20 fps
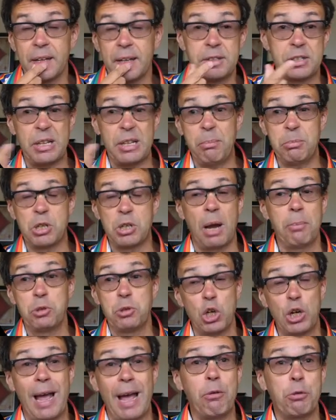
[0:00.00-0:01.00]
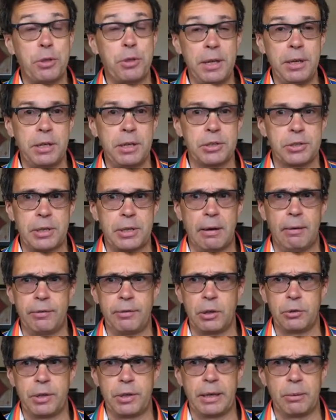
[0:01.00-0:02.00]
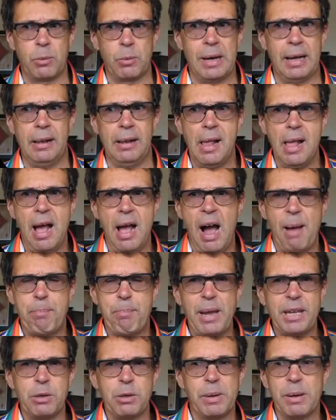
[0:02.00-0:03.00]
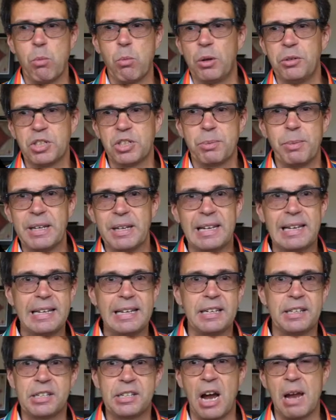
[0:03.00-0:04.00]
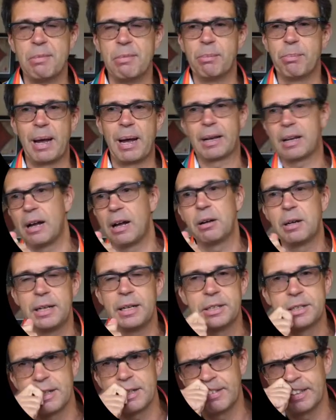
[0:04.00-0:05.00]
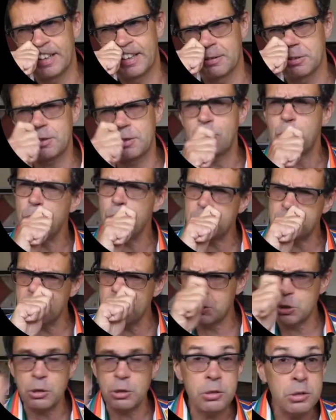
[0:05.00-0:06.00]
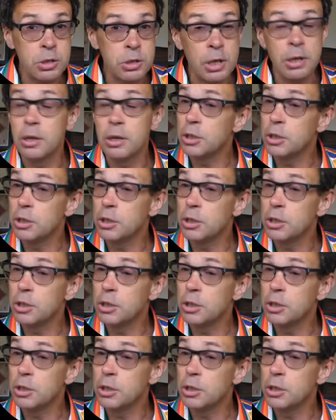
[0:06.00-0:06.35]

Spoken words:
And sometimes you'll outthink yourself. You'll think, well, I bet you he wants me to lead a diamond back. I'll lead something else. Of course, you shouldn't.